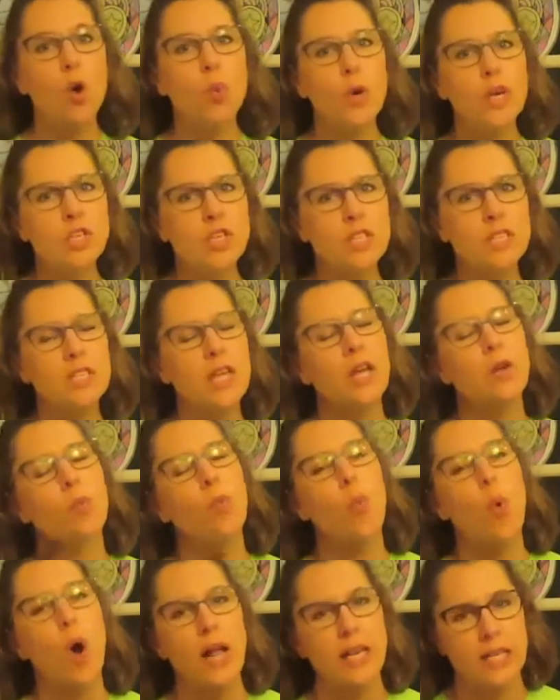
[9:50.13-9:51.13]
we just light
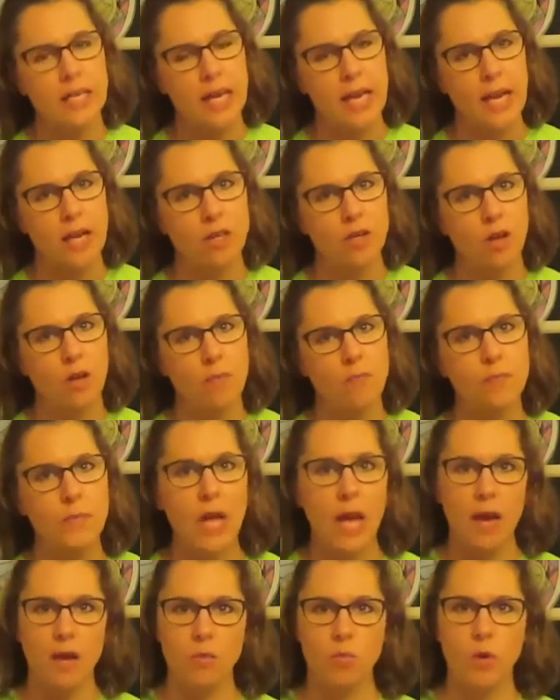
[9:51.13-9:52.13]
one candle
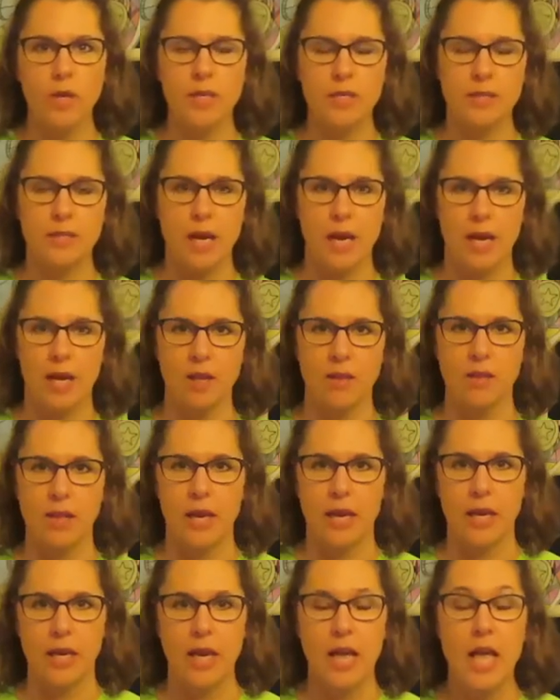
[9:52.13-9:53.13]
and we say
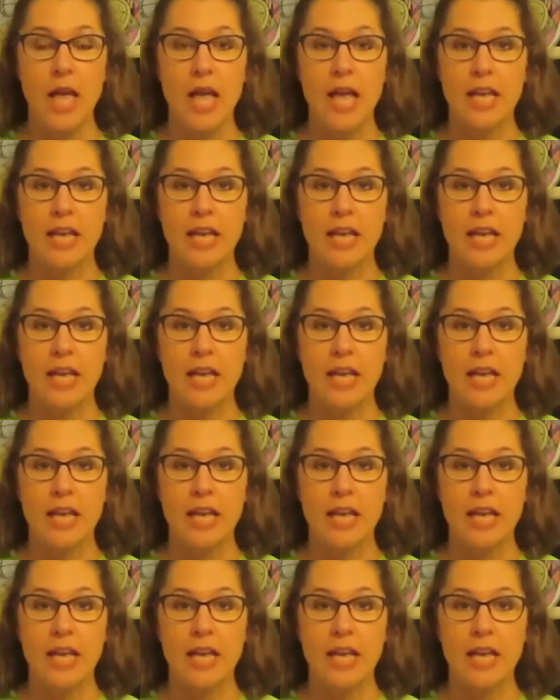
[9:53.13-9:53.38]
that